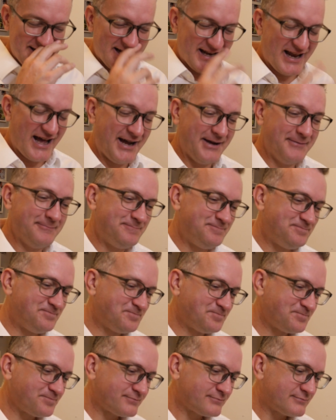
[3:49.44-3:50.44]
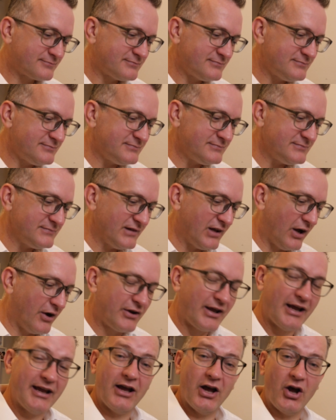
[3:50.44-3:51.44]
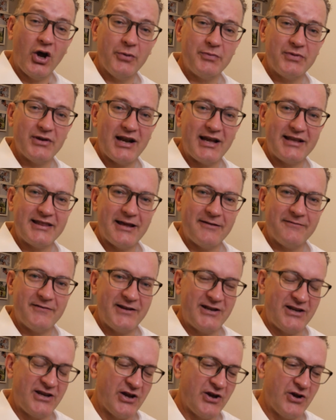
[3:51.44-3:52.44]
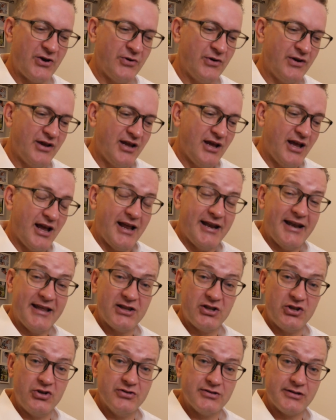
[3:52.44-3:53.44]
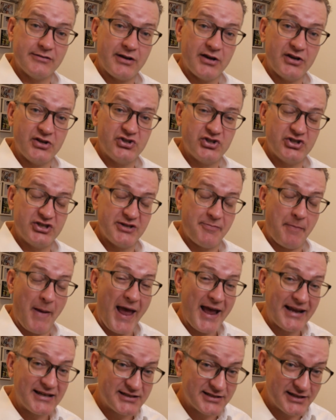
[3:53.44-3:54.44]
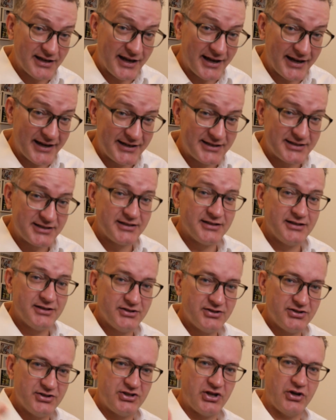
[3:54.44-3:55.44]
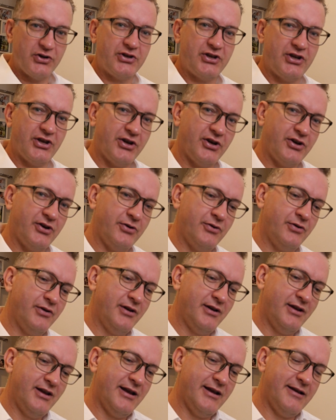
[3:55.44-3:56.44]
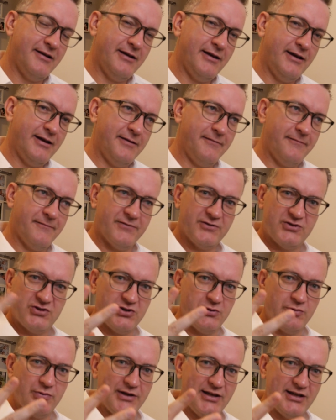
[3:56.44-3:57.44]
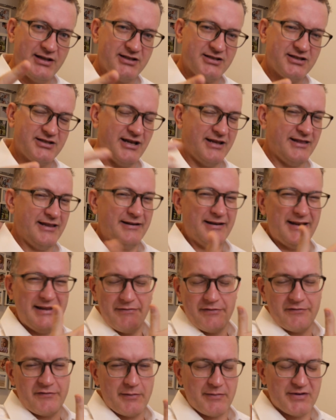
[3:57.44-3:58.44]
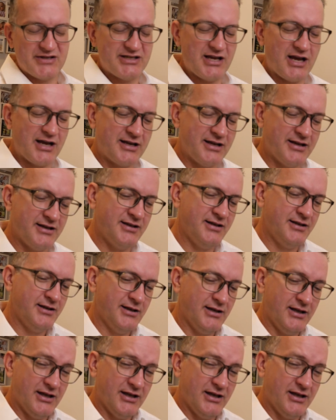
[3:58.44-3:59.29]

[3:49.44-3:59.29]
CLI. Okay, I hope you liked that video. Another news, I'm going to Japan tonight, to Tokyo for 2 weeks and then leaving from Osaka.